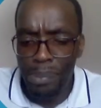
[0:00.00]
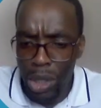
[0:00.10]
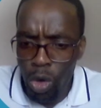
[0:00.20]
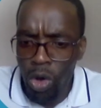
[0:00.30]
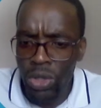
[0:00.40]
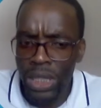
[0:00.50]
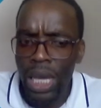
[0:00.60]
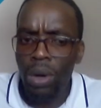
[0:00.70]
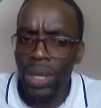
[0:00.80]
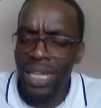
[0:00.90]
because
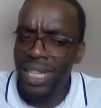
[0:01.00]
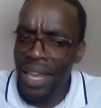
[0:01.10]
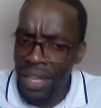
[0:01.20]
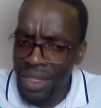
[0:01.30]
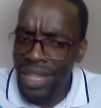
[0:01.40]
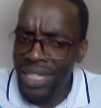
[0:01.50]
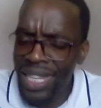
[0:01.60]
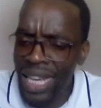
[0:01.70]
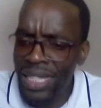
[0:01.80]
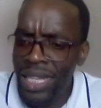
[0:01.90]
we are saying in this
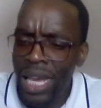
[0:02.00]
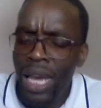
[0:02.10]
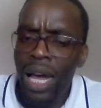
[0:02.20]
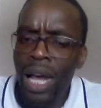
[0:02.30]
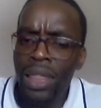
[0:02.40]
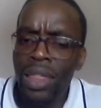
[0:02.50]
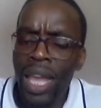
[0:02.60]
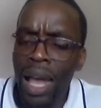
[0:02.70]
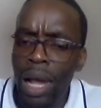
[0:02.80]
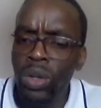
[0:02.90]
case they
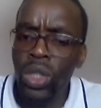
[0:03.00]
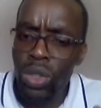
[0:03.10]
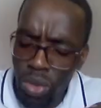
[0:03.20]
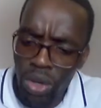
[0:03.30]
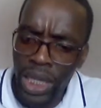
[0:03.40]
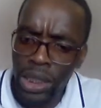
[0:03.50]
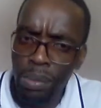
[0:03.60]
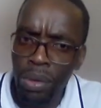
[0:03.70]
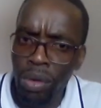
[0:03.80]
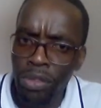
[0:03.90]
are not
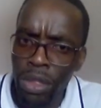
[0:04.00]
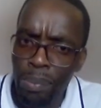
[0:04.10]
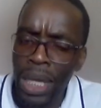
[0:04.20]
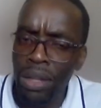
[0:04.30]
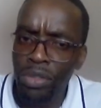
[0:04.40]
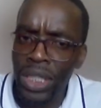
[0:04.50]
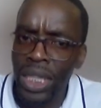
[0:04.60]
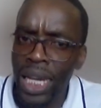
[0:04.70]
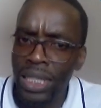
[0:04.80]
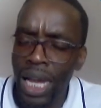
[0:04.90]
knowledgeable of the benefit
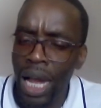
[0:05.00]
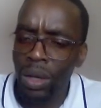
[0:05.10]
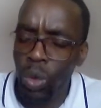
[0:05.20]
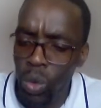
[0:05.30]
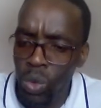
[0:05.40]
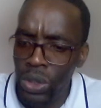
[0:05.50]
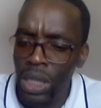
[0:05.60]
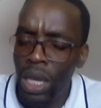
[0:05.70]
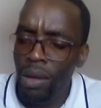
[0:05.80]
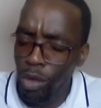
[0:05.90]
that accrues
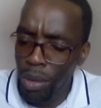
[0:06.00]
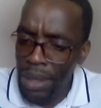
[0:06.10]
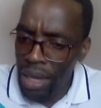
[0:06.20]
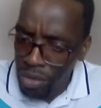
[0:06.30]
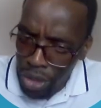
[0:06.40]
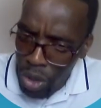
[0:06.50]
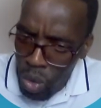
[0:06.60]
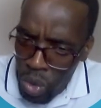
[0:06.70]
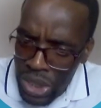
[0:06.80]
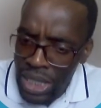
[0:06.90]
from having
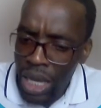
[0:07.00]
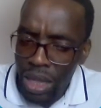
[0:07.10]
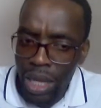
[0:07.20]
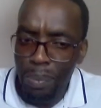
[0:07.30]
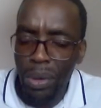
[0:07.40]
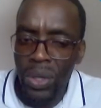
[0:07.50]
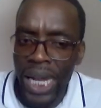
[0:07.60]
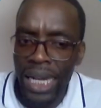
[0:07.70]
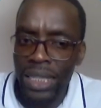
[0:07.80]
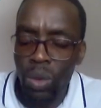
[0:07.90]
used the product.